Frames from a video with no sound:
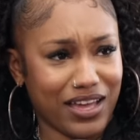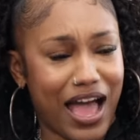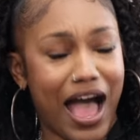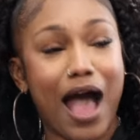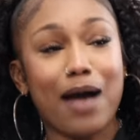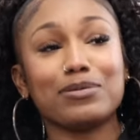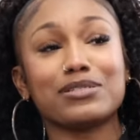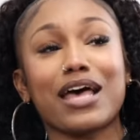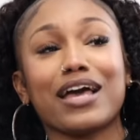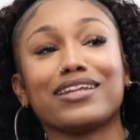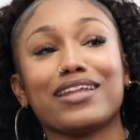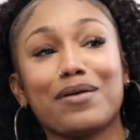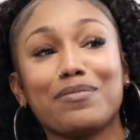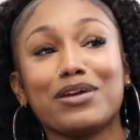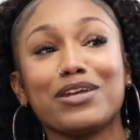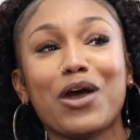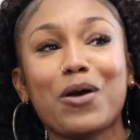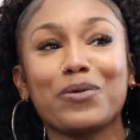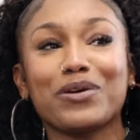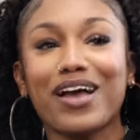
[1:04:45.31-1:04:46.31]
Yeah. I was like, let
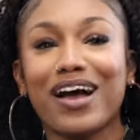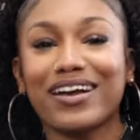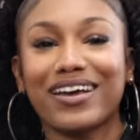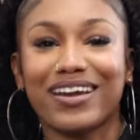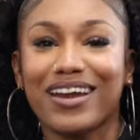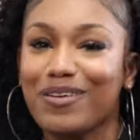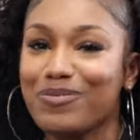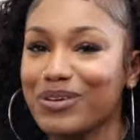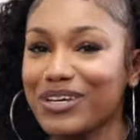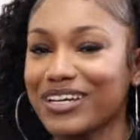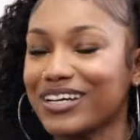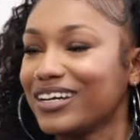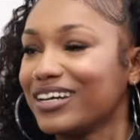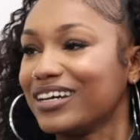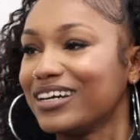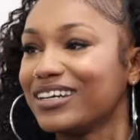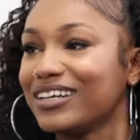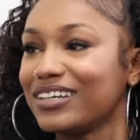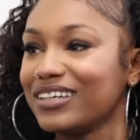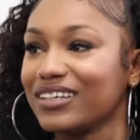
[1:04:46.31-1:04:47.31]
me know when y'all get up
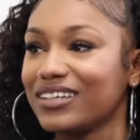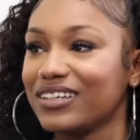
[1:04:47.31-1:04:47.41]
here.